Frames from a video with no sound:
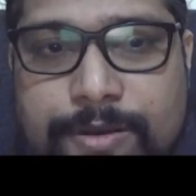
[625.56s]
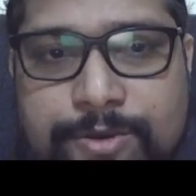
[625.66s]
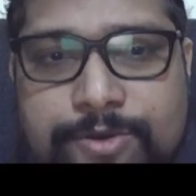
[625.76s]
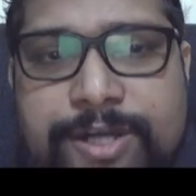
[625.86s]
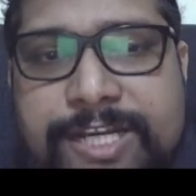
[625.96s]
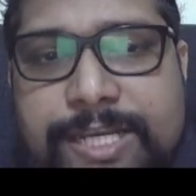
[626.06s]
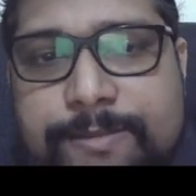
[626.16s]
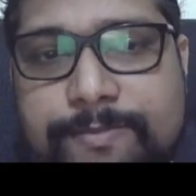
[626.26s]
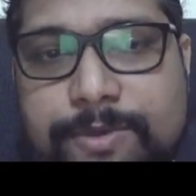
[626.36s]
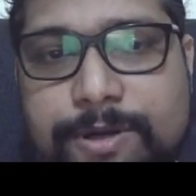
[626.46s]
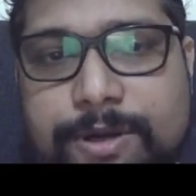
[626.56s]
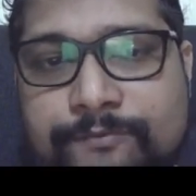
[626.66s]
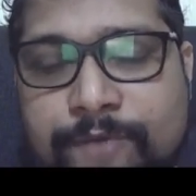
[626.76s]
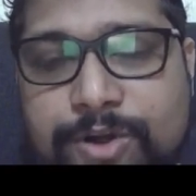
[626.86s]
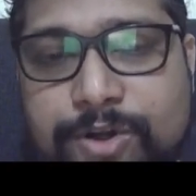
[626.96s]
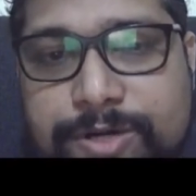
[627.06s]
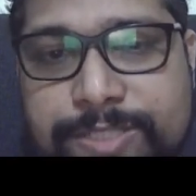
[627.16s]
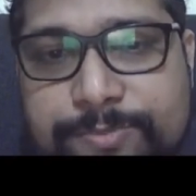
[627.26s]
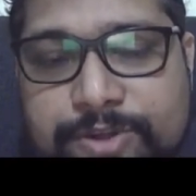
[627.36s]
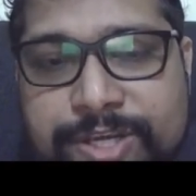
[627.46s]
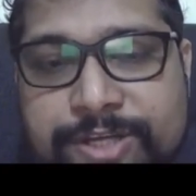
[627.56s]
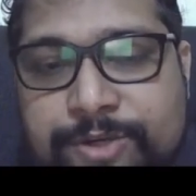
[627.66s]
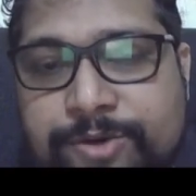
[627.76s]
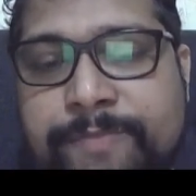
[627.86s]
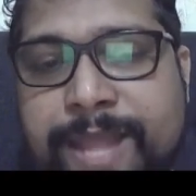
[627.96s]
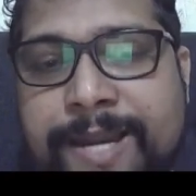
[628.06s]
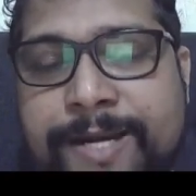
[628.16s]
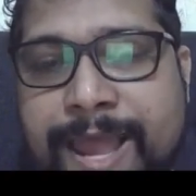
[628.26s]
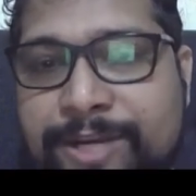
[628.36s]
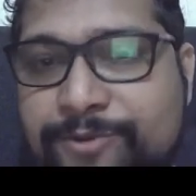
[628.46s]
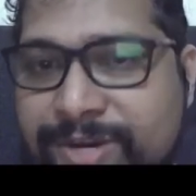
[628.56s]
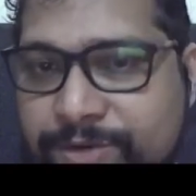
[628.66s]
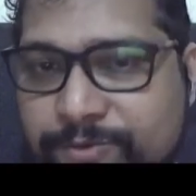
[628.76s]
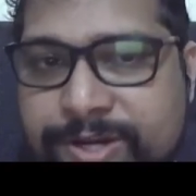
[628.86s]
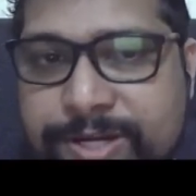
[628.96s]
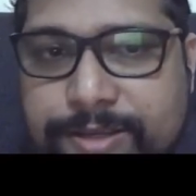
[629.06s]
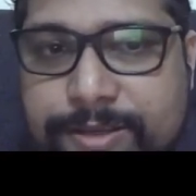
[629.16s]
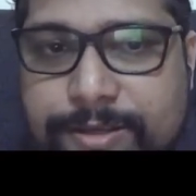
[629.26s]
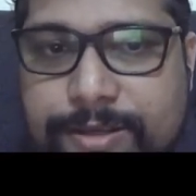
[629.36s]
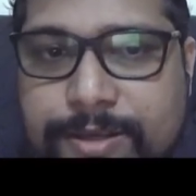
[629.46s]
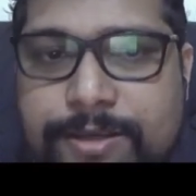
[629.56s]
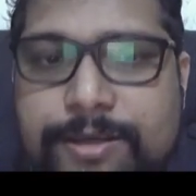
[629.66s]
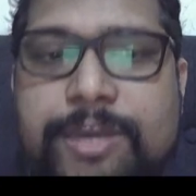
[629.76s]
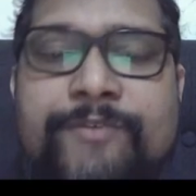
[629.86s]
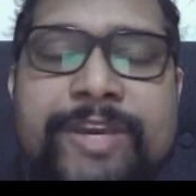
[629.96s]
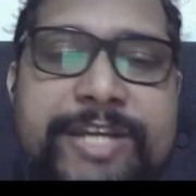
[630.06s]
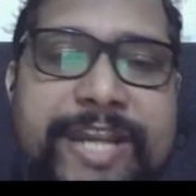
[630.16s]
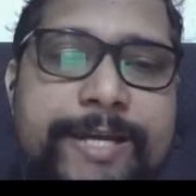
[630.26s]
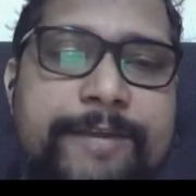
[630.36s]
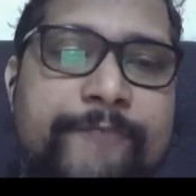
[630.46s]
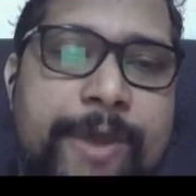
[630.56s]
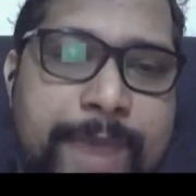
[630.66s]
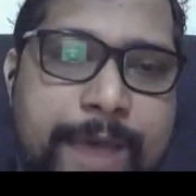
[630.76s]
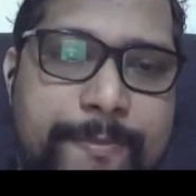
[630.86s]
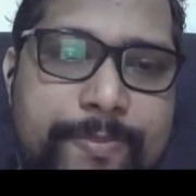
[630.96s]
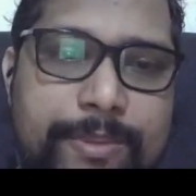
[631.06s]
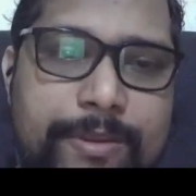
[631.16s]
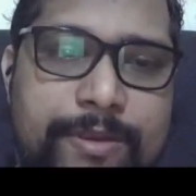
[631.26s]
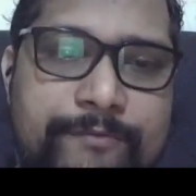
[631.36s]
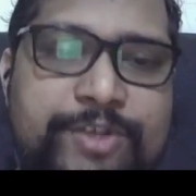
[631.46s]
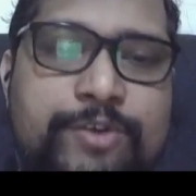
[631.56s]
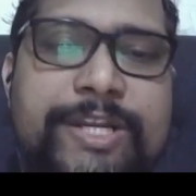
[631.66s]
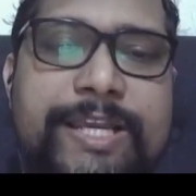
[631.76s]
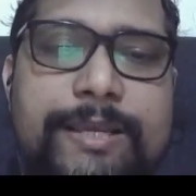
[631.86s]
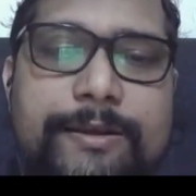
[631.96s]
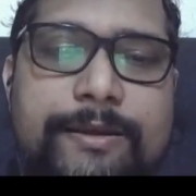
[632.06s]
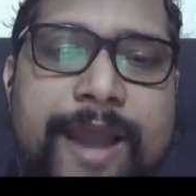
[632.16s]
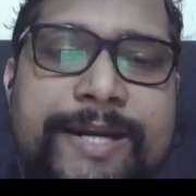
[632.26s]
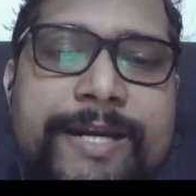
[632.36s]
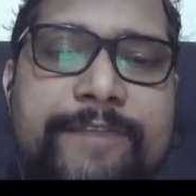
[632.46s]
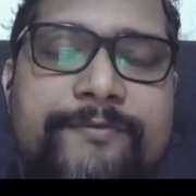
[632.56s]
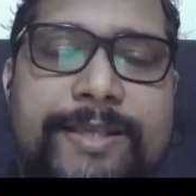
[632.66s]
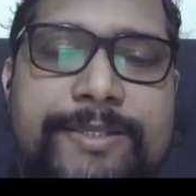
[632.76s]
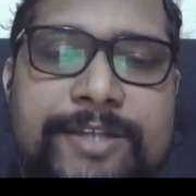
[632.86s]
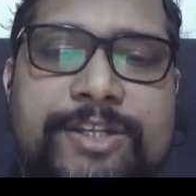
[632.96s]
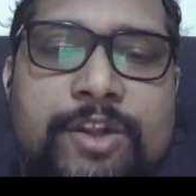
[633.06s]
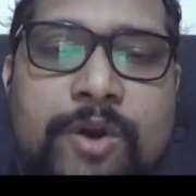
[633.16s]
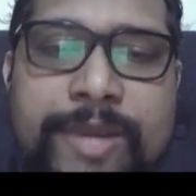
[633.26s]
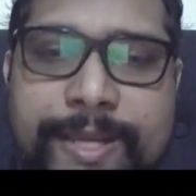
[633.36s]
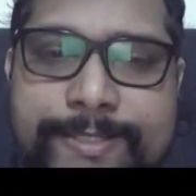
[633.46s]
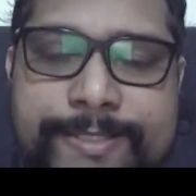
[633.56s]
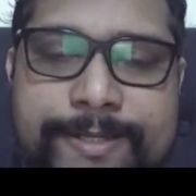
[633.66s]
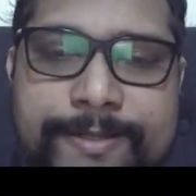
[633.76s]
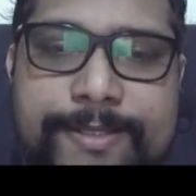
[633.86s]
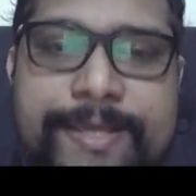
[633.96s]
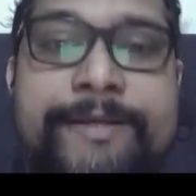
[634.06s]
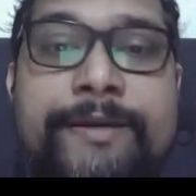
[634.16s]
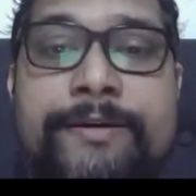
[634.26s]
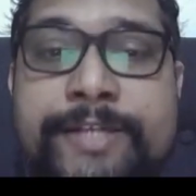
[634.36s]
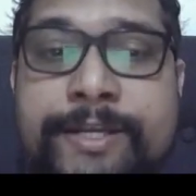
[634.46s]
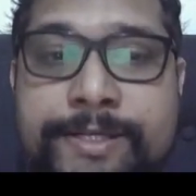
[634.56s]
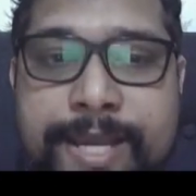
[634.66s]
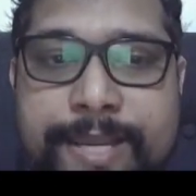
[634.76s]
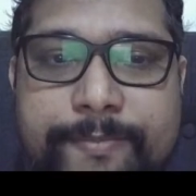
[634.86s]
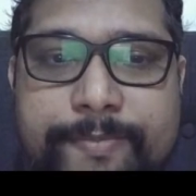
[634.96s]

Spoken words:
So, our team worked on this project during Planet Hack 2020. We created a web app which could identify such logging incidents in real time.